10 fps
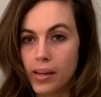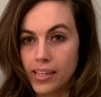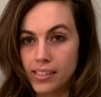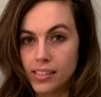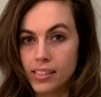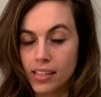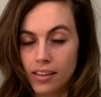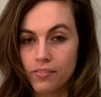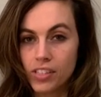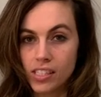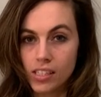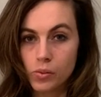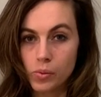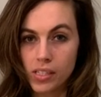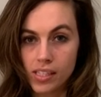but the
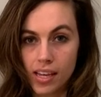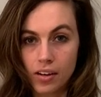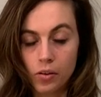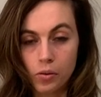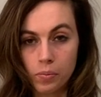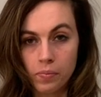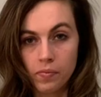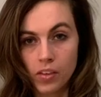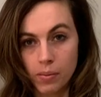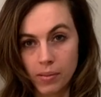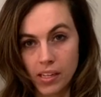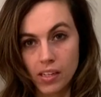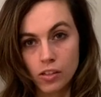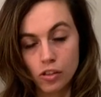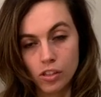emphasis was on home, family,
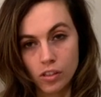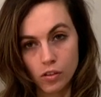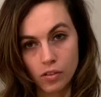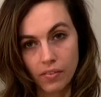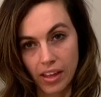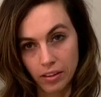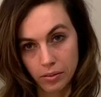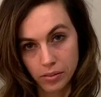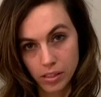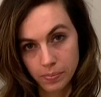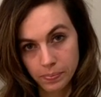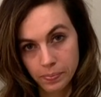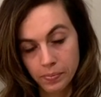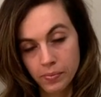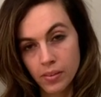and traditional values.
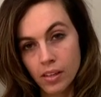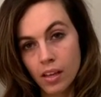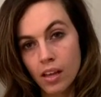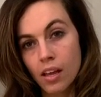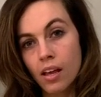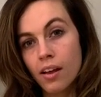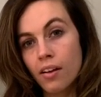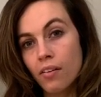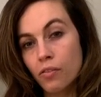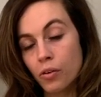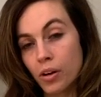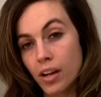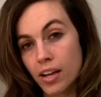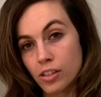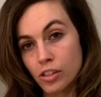
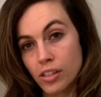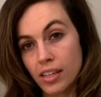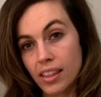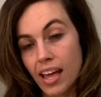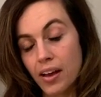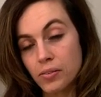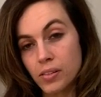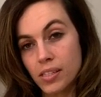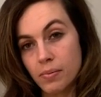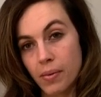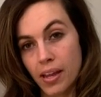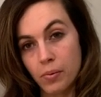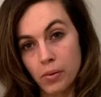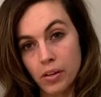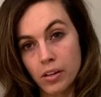400,000
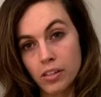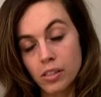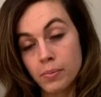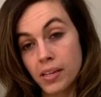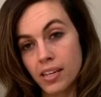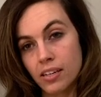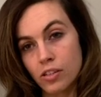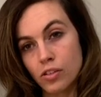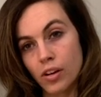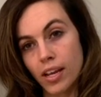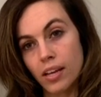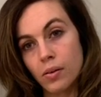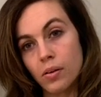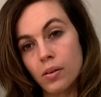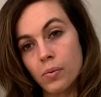mine workers began to strike
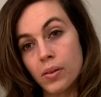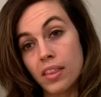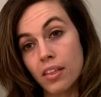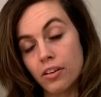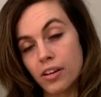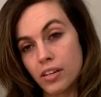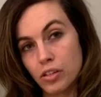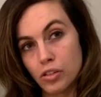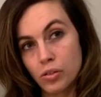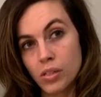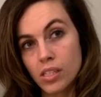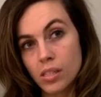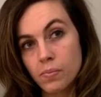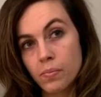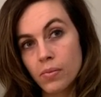with other
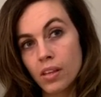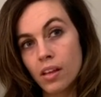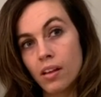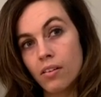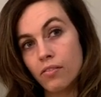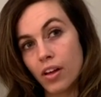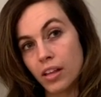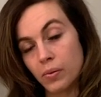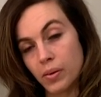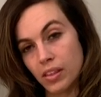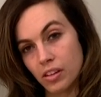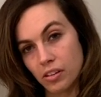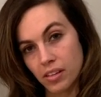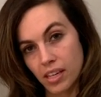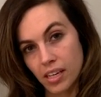industries following
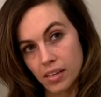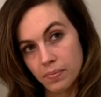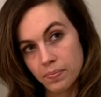their lead.